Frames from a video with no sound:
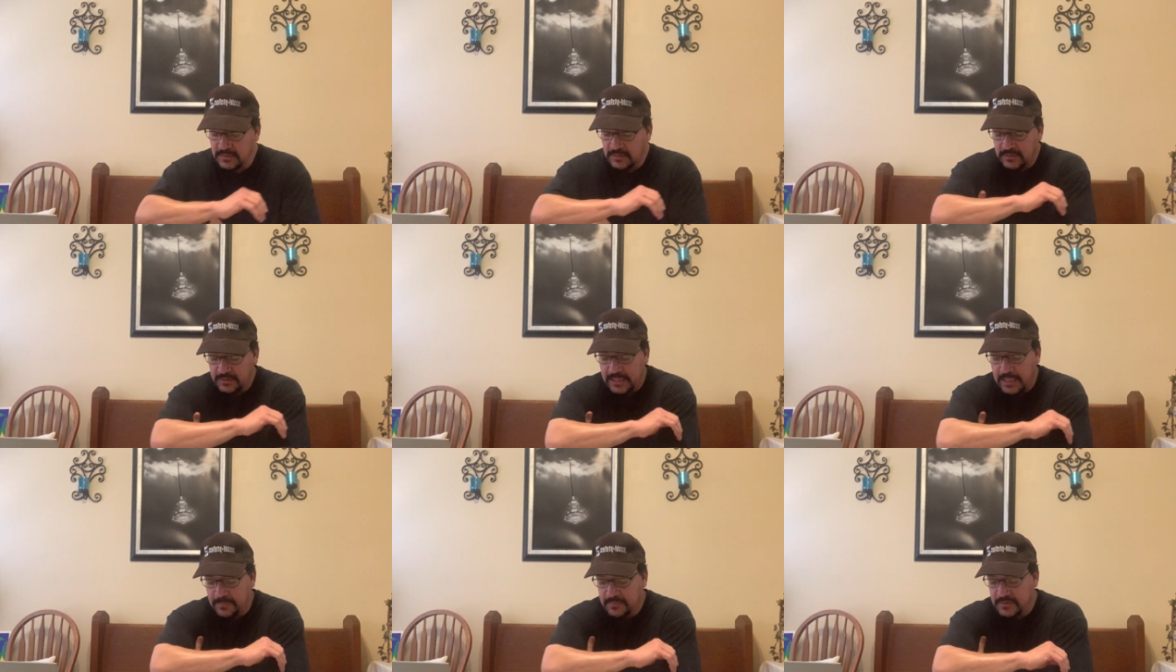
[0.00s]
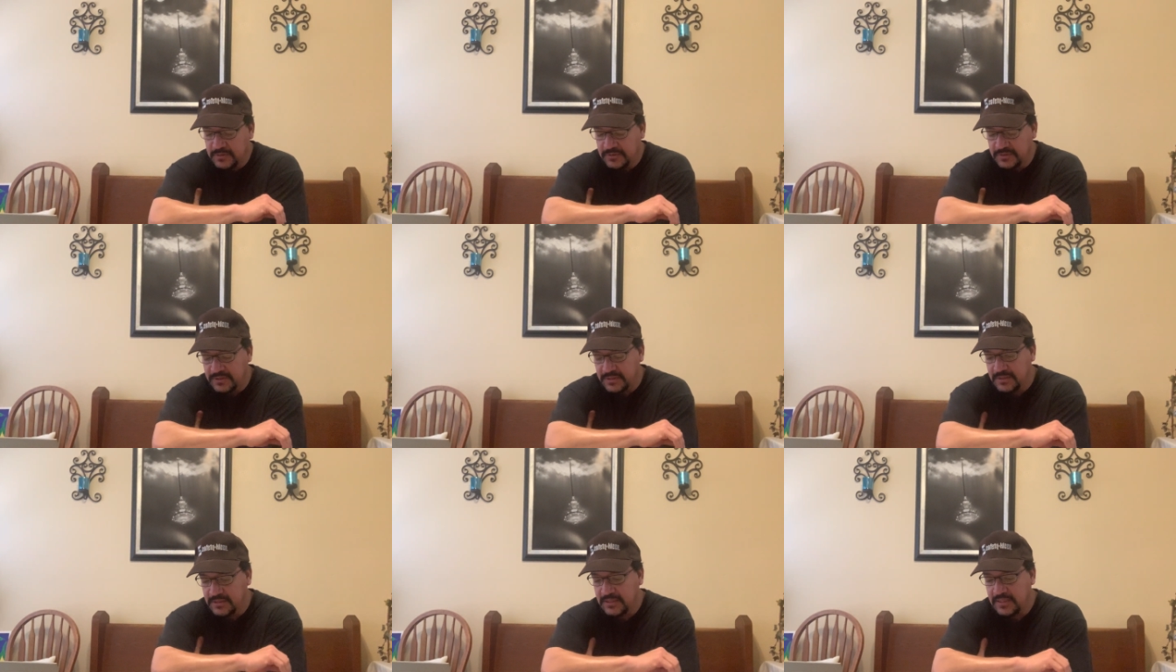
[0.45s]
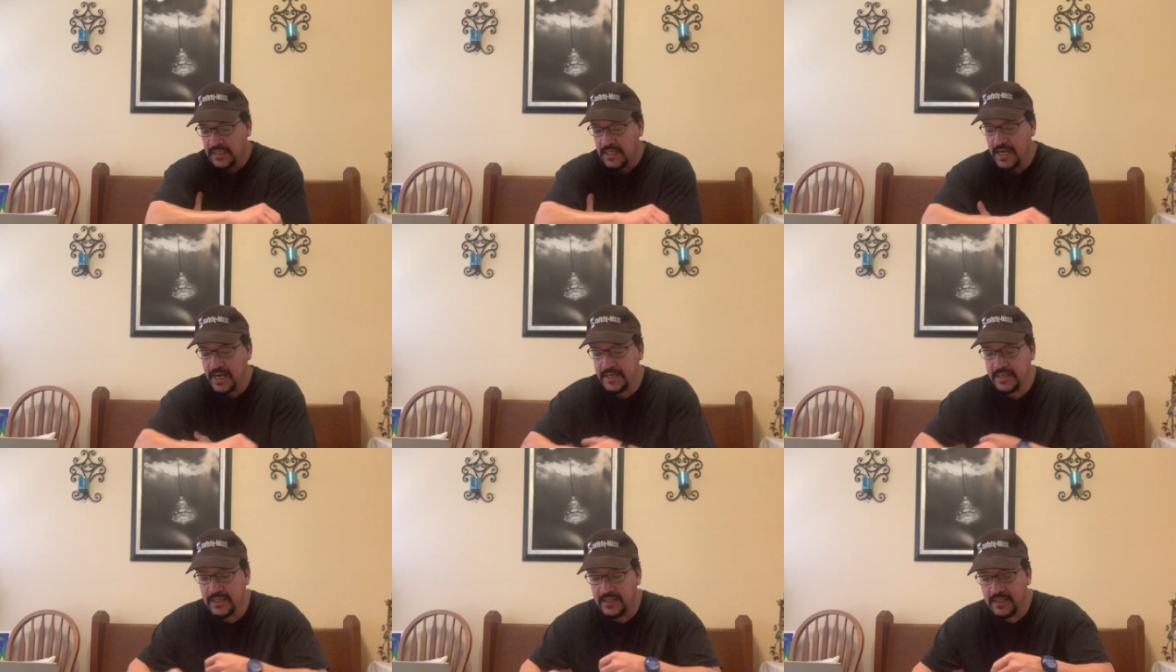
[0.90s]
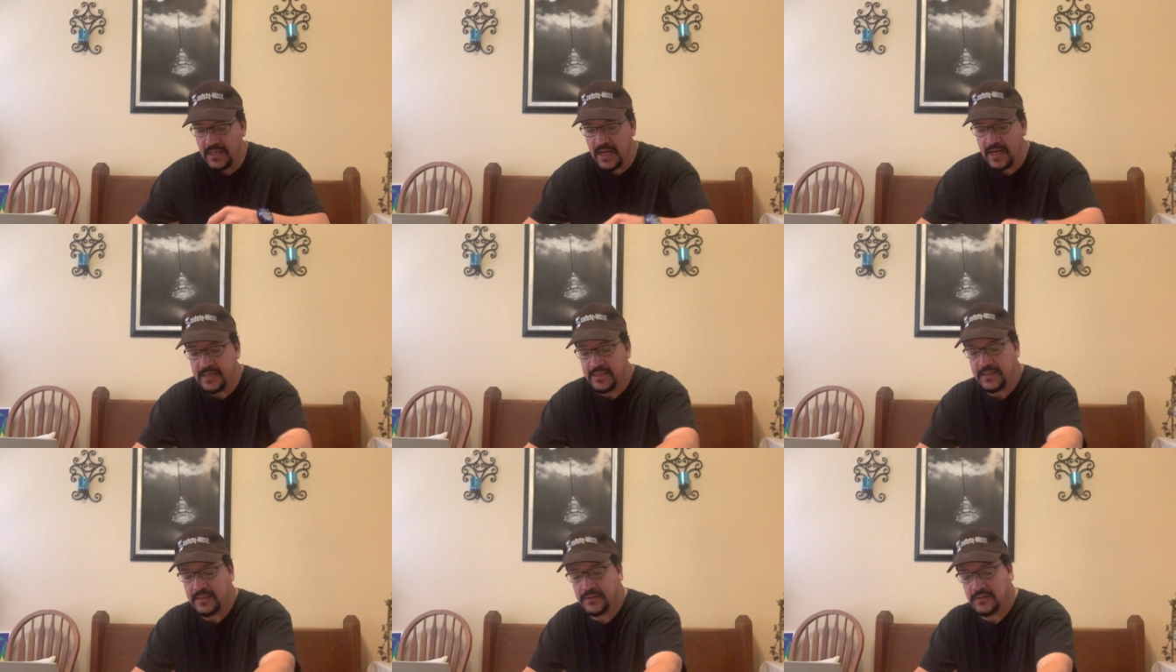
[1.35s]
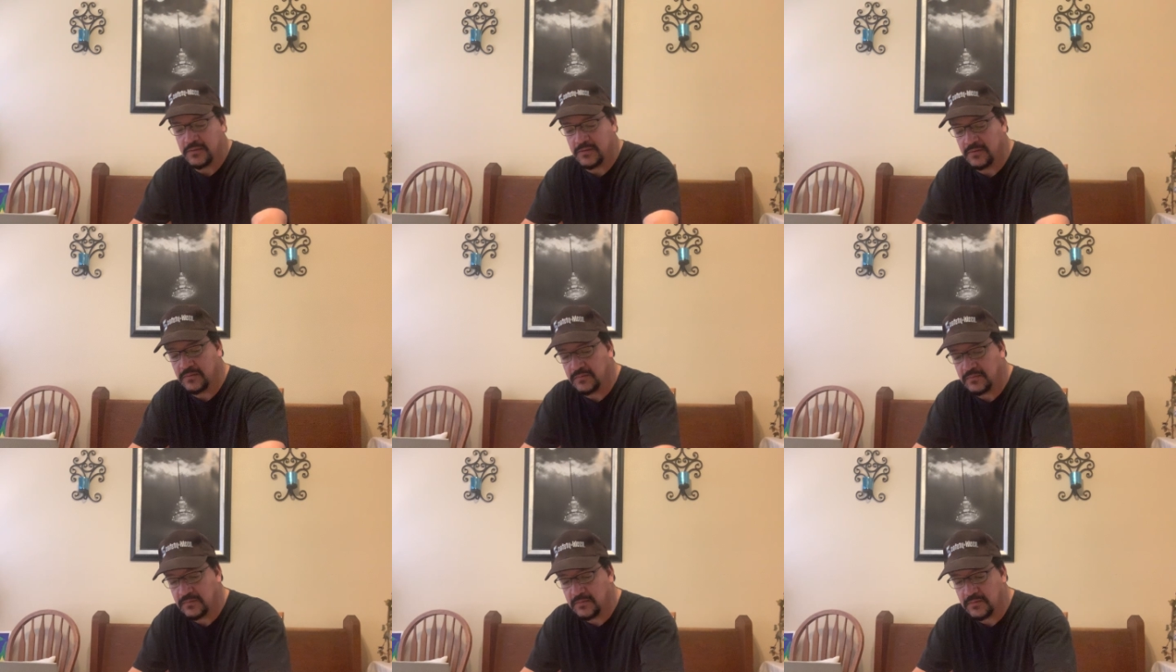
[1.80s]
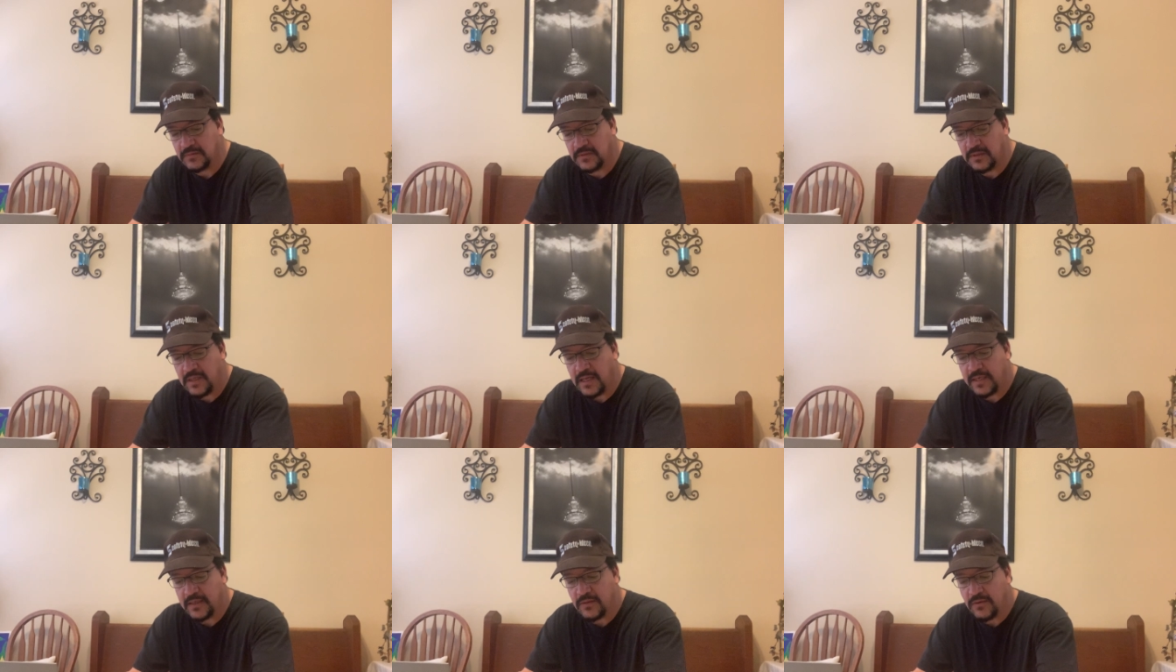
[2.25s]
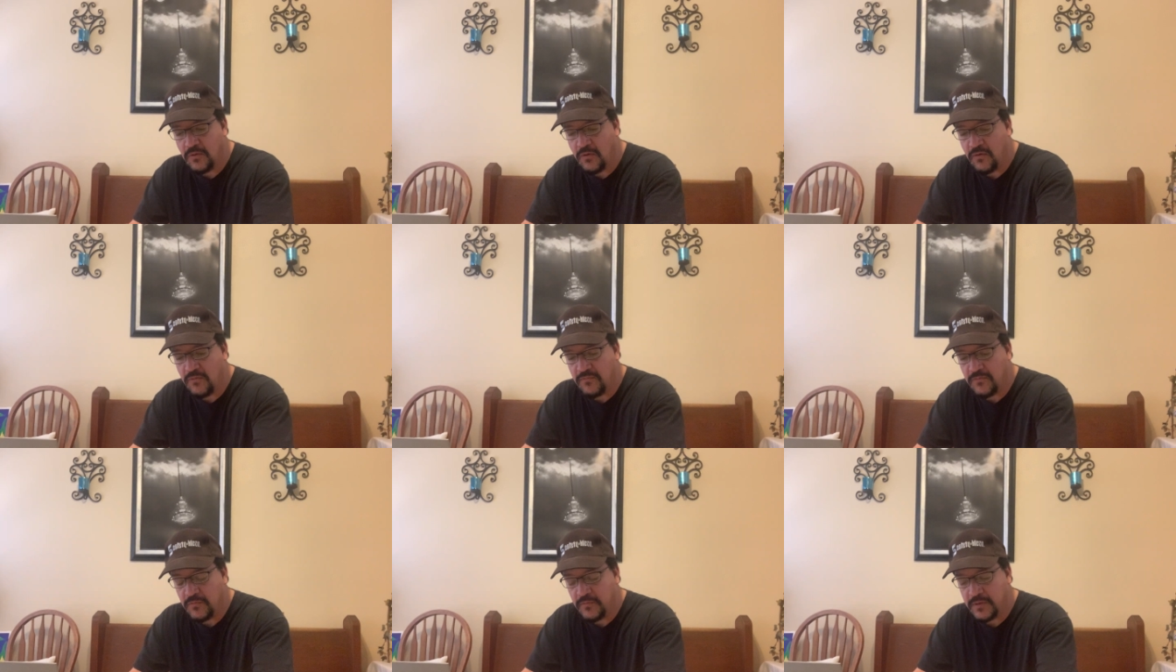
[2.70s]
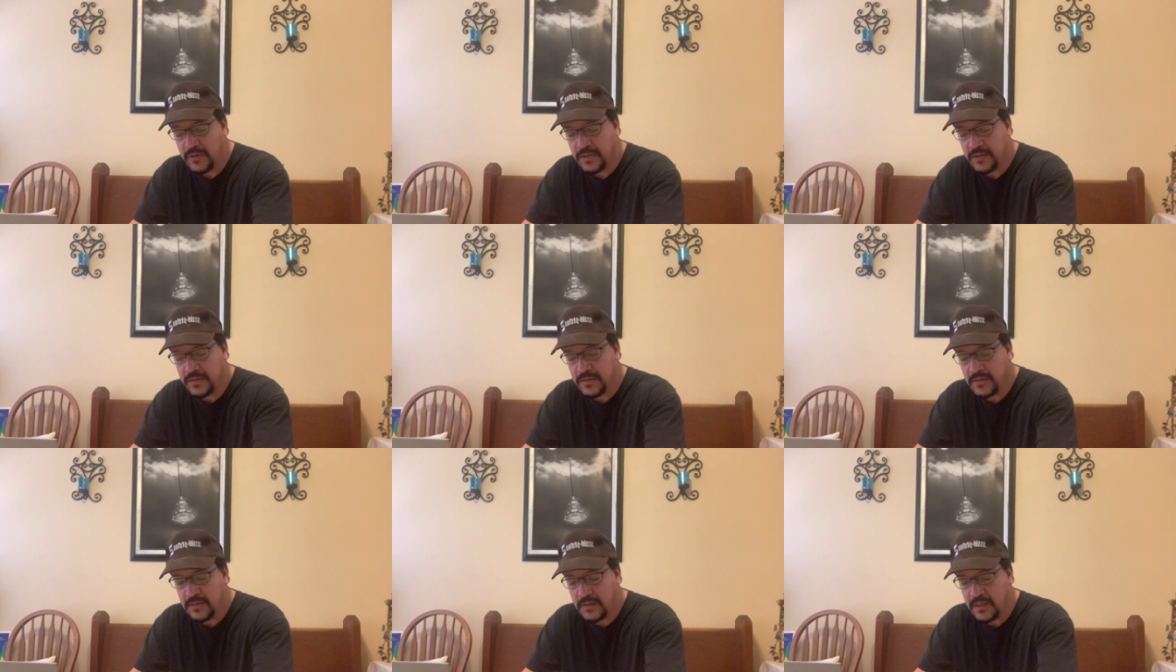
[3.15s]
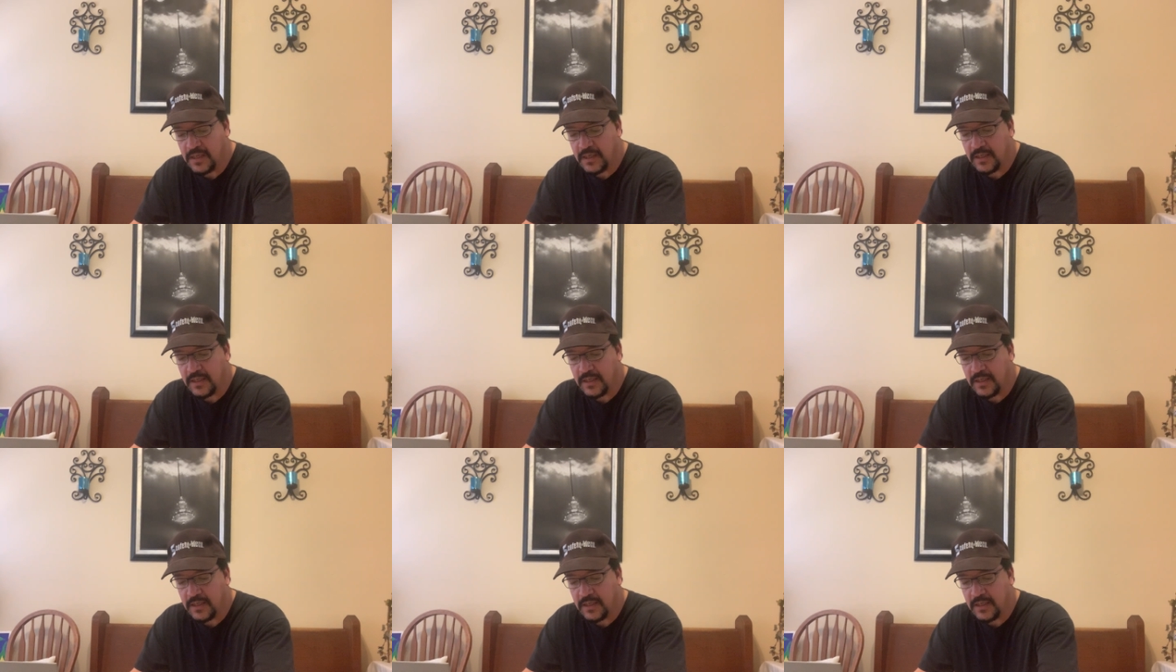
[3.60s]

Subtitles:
chapter 69 and 90 to kind of go over with.